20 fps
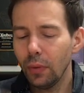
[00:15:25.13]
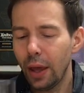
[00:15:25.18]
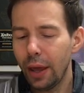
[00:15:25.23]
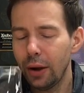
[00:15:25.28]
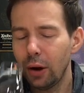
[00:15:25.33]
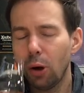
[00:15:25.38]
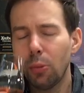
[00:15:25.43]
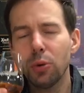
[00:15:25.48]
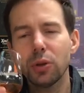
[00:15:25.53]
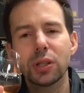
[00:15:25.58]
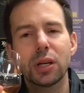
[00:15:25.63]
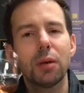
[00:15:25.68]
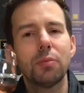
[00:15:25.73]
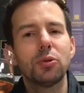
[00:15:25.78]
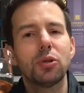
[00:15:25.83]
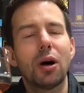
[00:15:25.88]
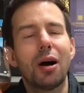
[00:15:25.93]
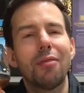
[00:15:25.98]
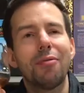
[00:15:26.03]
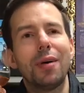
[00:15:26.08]
It almost
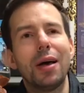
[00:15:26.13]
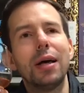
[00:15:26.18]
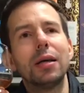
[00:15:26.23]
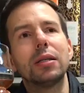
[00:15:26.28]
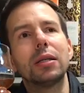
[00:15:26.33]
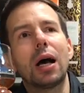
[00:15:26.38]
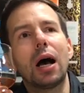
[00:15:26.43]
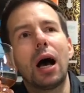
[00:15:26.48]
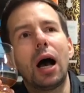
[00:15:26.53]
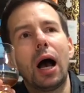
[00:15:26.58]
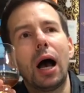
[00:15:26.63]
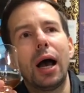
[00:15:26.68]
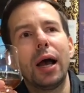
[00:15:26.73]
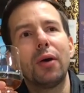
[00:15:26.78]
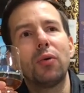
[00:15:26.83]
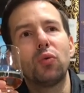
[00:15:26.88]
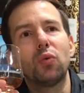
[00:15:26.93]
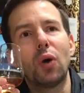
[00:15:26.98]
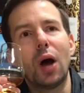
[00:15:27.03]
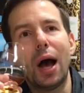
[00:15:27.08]
comes off as a high
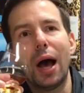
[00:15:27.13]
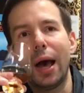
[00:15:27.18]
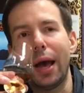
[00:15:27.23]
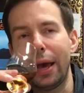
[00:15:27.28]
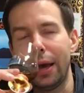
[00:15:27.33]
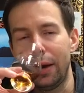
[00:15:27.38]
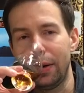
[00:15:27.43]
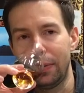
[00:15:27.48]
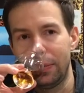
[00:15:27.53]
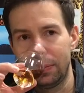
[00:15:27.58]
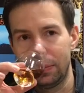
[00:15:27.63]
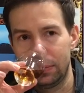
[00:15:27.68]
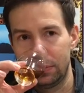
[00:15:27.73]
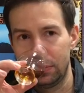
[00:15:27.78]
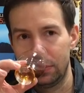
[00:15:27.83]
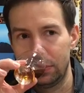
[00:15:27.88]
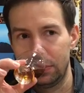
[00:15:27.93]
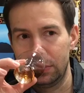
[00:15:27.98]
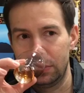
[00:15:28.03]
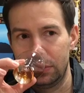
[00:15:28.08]
rye,
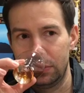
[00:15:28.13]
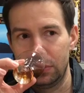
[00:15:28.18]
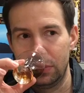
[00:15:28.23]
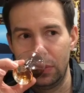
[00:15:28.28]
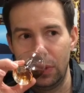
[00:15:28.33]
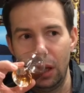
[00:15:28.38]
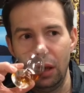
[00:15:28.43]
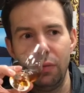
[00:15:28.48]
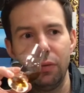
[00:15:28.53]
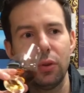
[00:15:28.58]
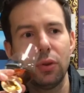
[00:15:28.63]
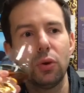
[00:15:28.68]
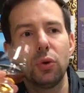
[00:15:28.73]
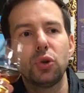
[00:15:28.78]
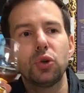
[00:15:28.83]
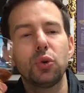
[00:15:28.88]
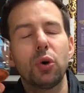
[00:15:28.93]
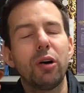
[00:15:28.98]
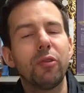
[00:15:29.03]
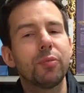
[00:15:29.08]
even though
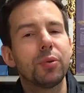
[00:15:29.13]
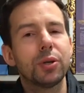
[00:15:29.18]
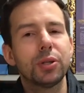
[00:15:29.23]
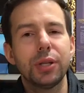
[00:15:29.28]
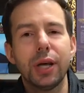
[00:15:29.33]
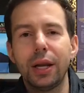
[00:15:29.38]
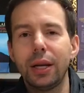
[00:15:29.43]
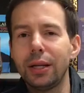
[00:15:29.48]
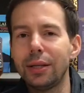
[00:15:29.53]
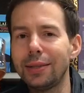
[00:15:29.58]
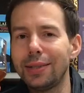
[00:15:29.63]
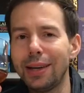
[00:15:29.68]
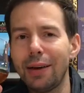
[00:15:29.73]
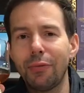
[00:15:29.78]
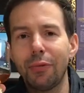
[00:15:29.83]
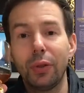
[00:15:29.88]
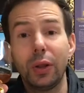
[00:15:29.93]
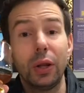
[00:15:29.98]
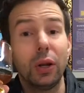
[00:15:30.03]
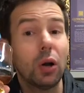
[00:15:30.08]
12% is
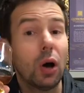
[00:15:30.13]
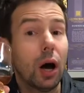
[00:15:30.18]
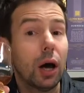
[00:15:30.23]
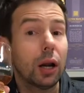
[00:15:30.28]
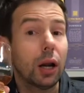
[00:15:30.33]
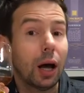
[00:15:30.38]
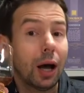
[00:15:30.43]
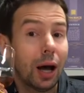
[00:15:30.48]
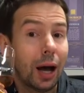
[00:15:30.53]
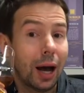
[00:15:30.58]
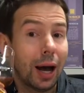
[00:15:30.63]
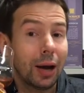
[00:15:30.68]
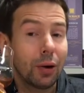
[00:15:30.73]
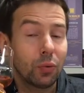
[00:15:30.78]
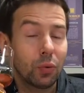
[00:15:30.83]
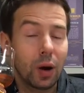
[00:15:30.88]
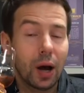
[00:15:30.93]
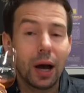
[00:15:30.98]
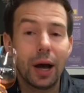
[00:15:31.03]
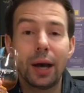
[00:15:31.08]
definitely not a high
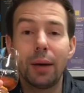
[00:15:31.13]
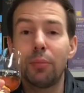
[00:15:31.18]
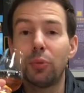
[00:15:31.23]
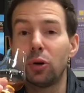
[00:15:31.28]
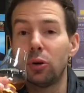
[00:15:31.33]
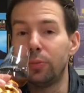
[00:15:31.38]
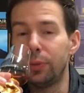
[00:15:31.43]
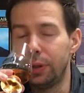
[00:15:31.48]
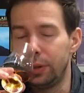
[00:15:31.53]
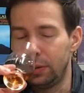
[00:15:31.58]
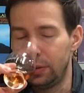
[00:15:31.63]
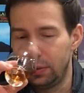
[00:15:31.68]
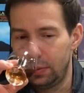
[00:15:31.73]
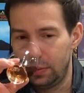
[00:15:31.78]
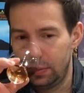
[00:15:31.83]
rye bourbon.